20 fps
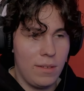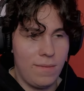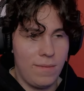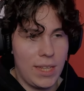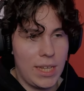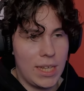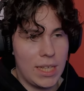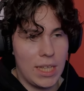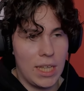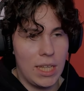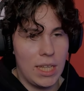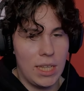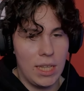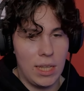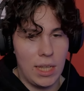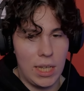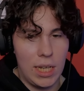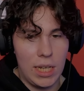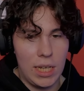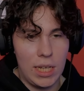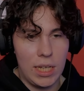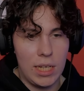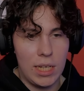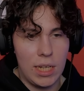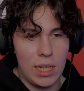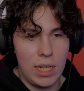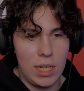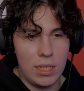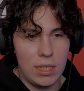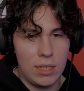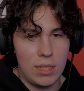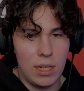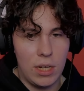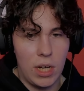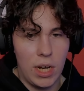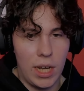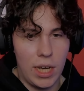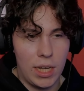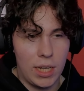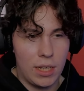of, like, League
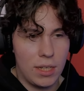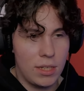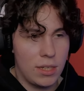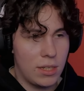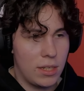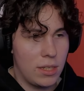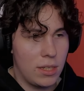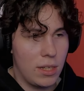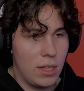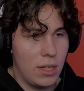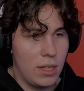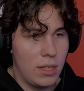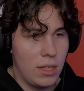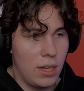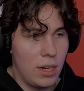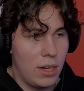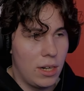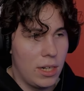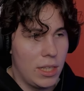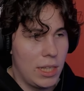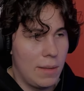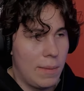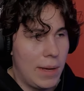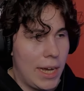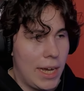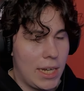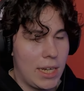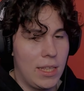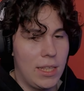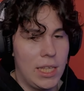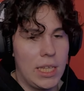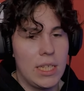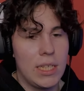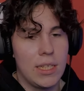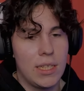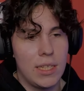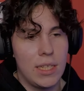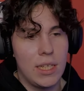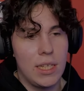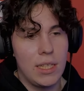Easter eggs are in the back of these
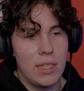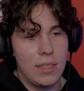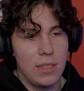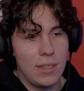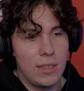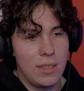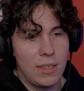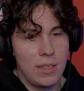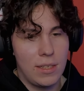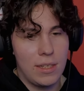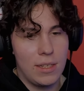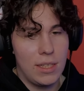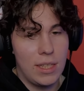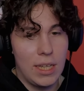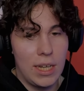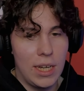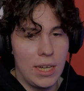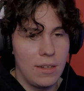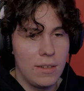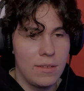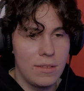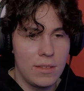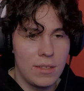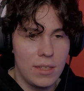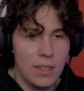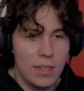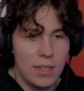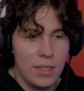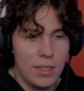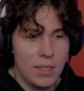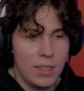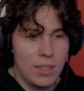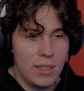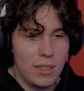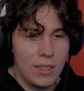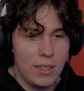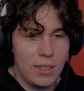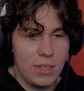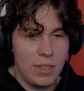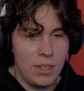scenes that
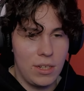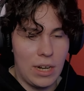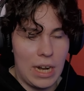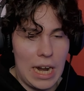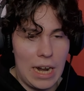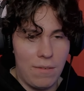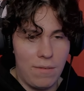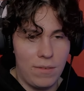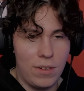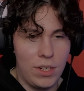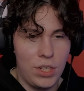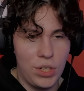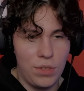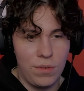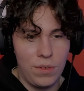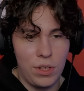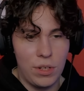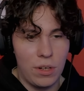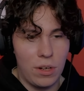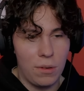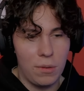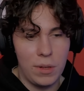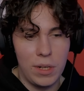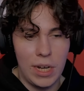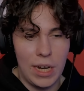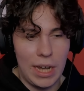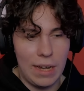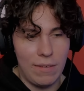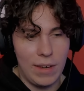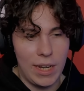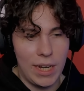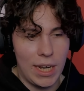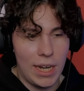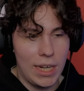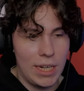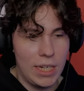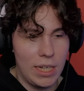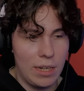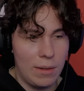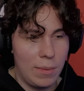your average viewer wouldn't have any
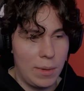idea